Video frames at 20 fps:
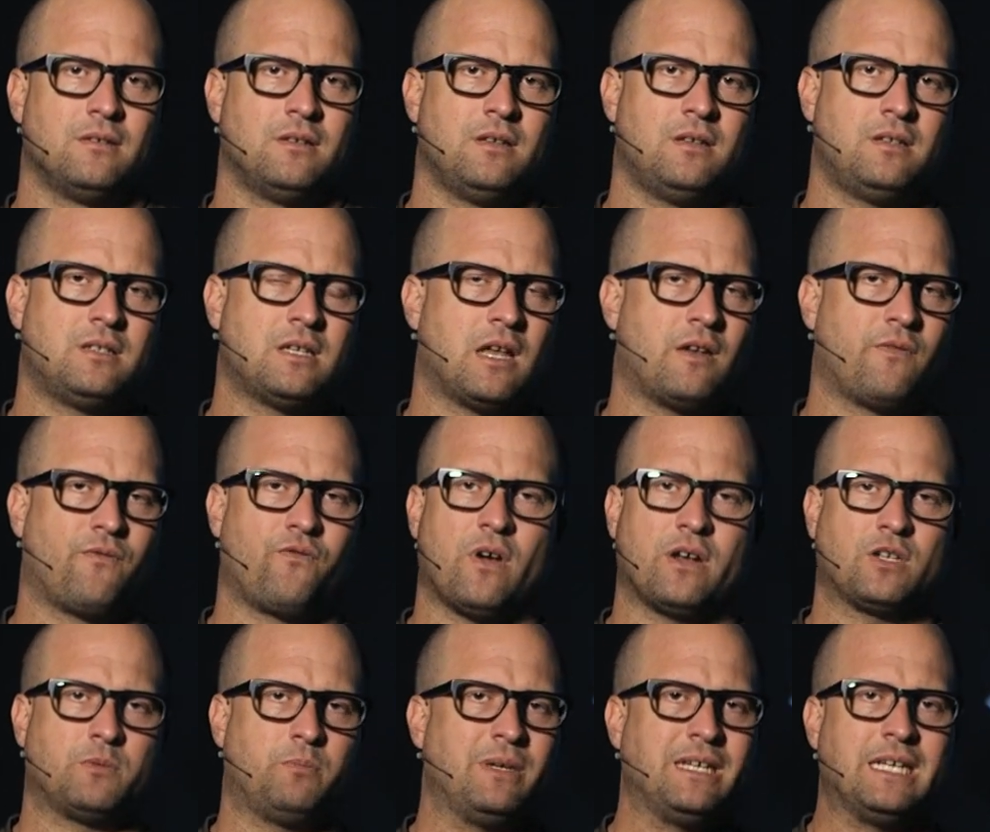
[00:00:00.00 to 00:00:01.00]
He's got a
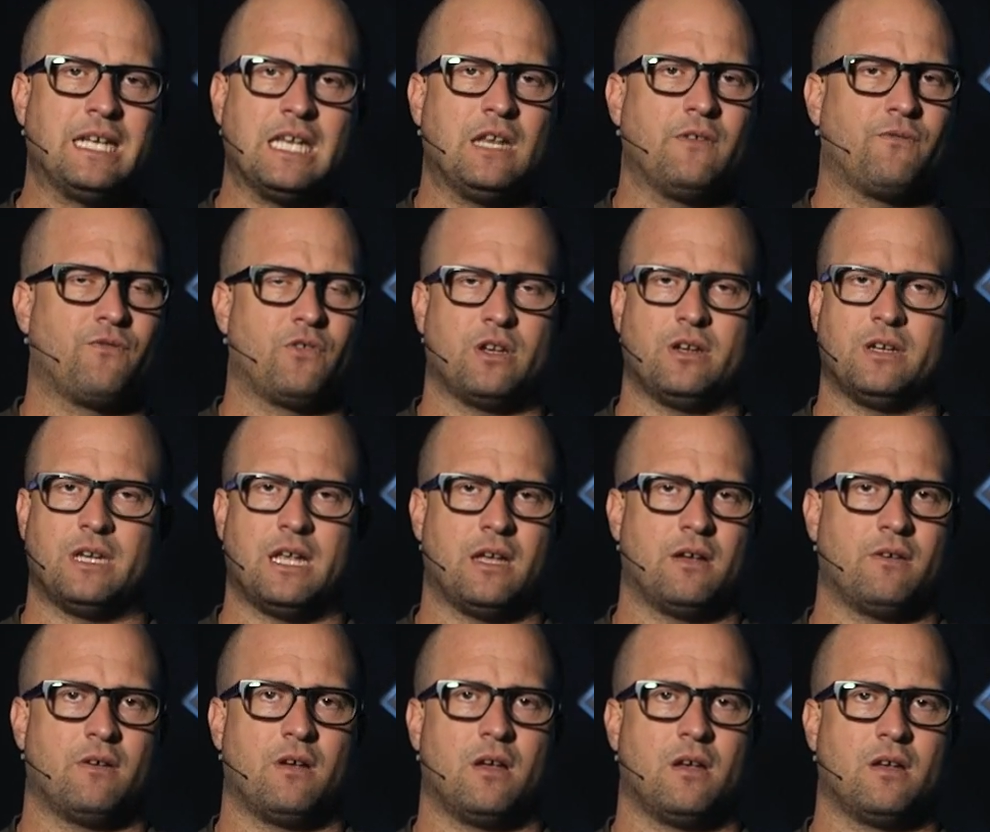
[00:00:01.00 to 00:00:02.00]
fresh beginning for you
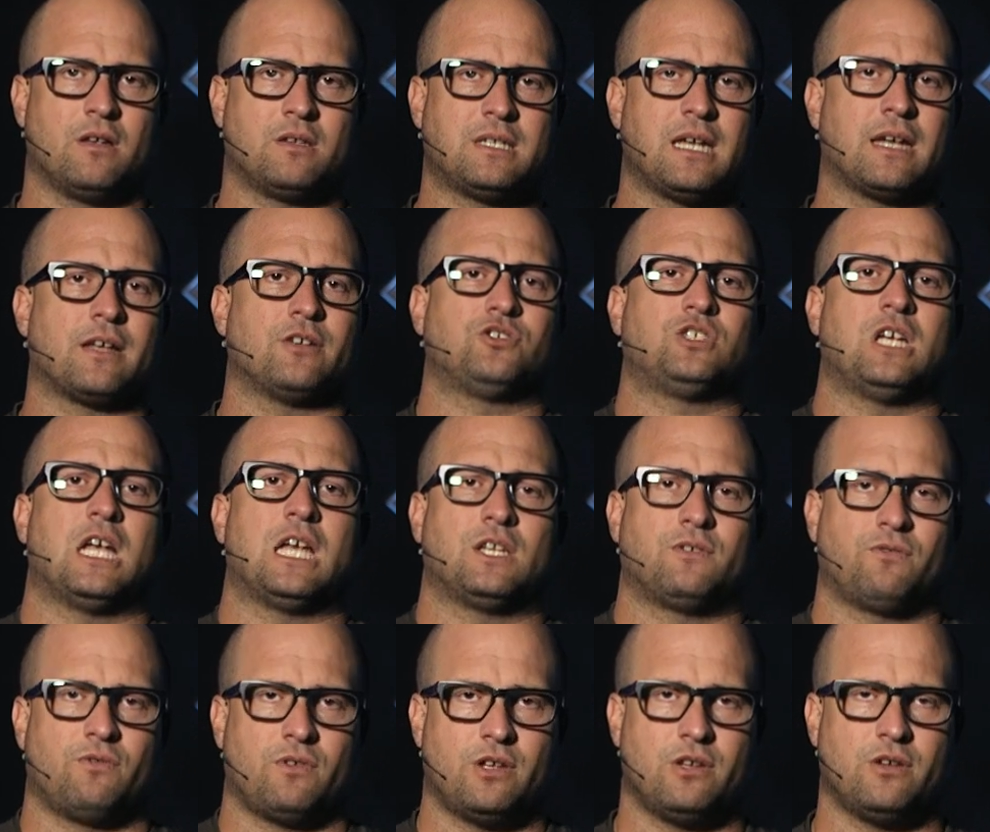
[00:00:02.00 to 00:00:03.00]
today, a second
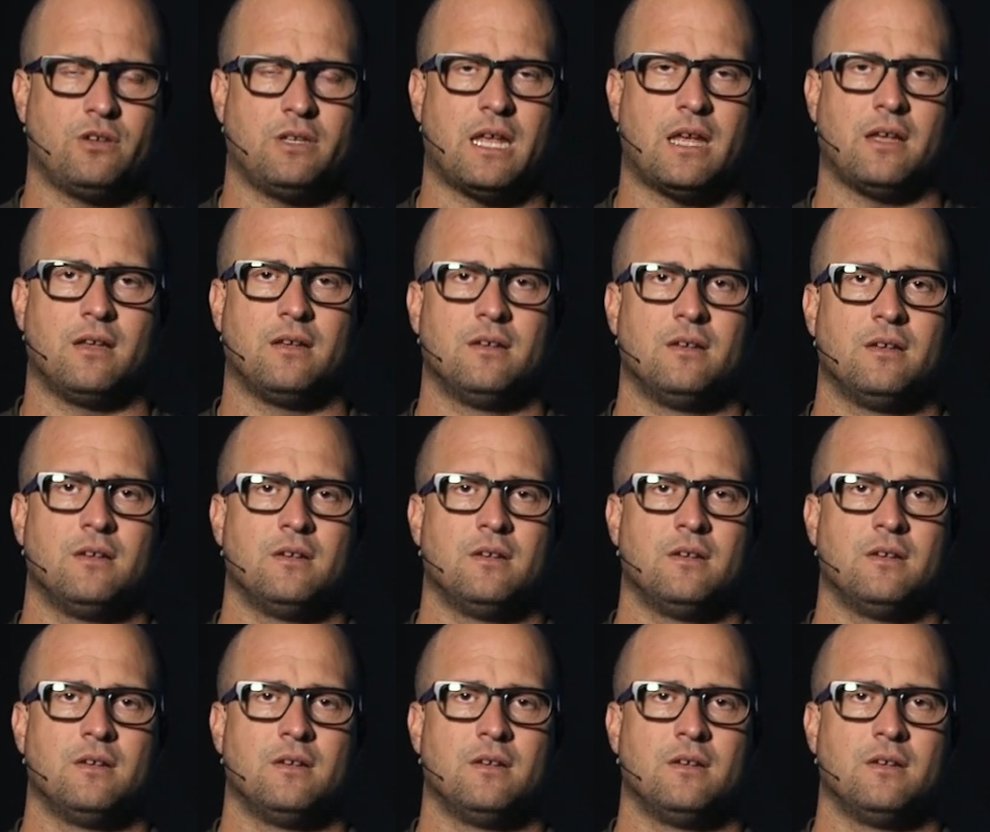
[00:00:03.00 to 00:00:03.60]
chance for you today.